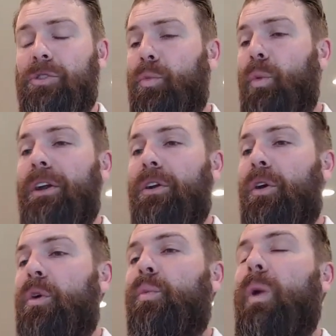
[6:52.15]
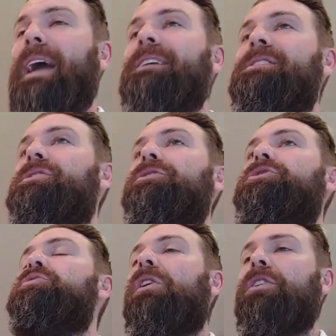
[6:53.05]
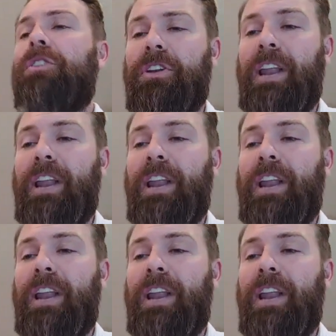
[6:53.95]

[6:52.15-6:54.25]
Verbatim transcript: So where, why is there two hundred